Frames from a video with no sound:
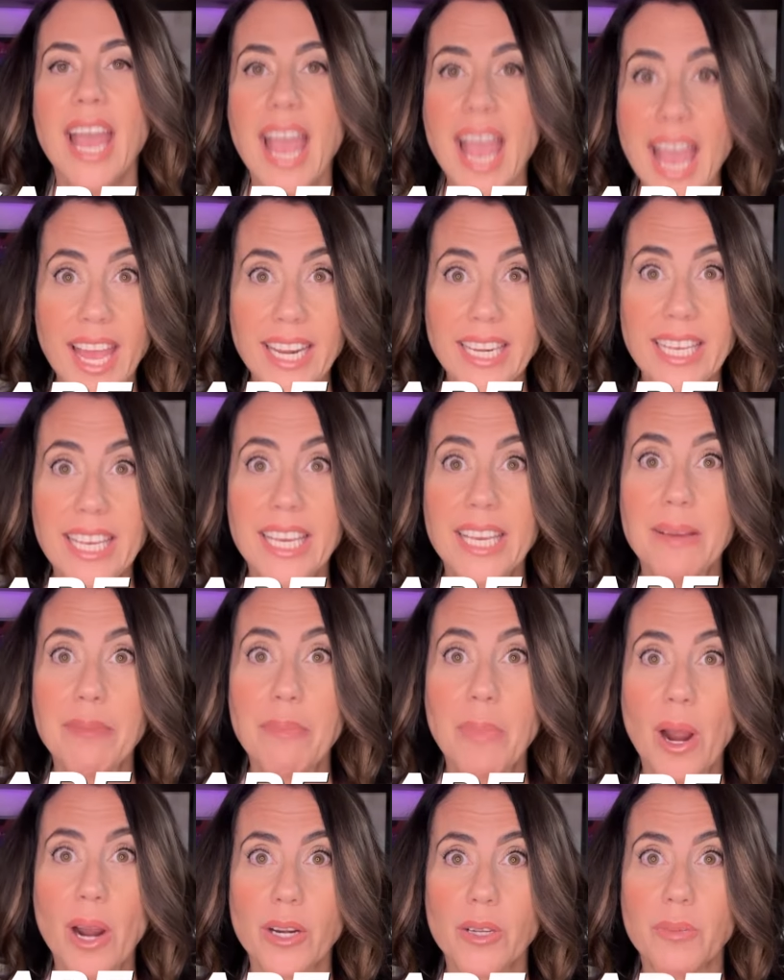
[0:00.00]
any
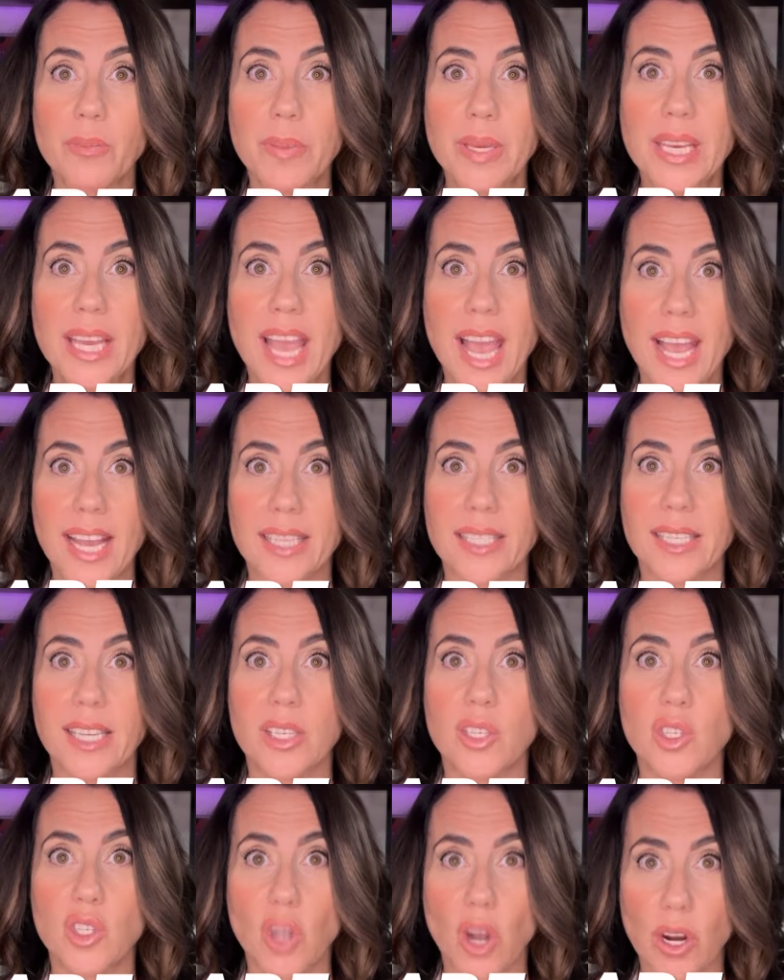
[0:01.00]
Part B
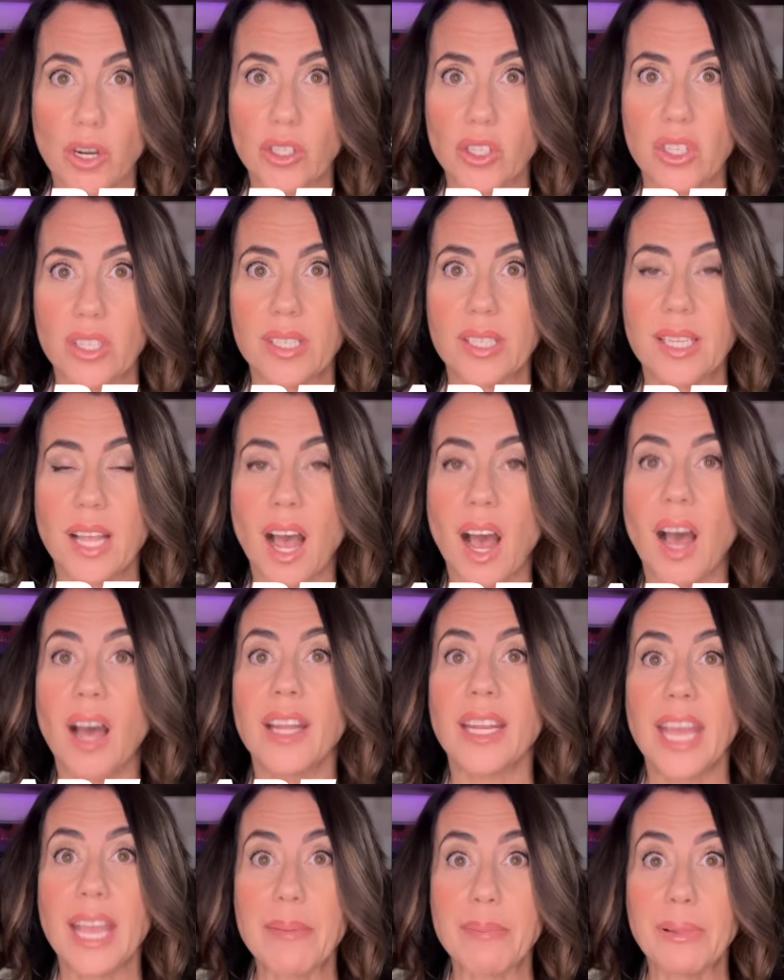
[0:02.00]
excess charges
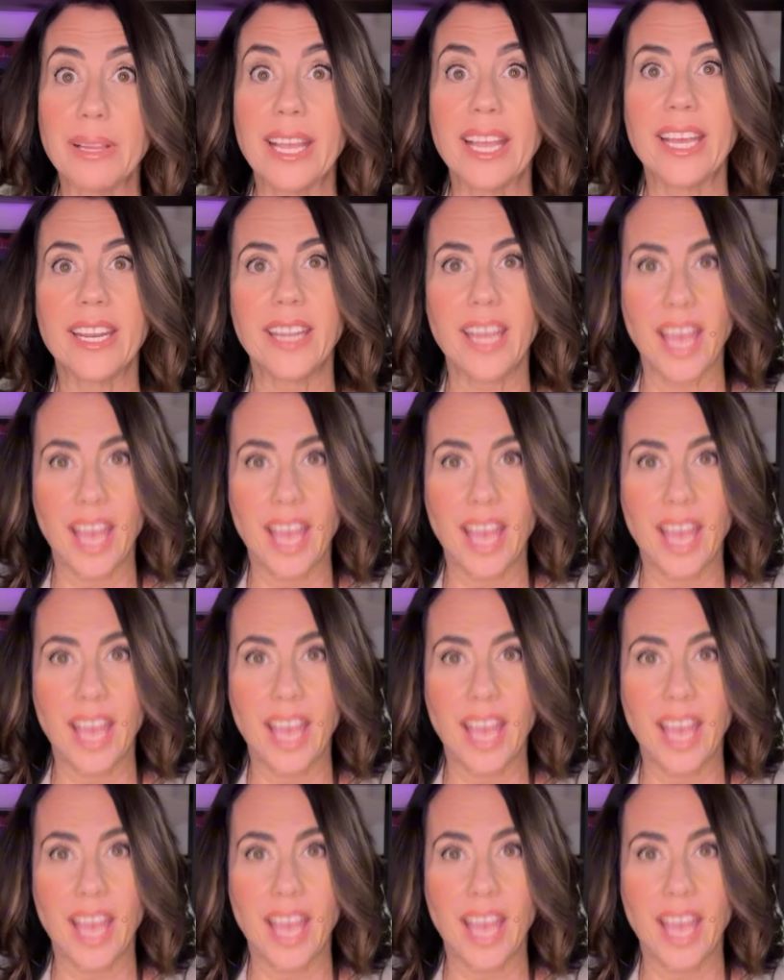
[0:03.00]
on a Plan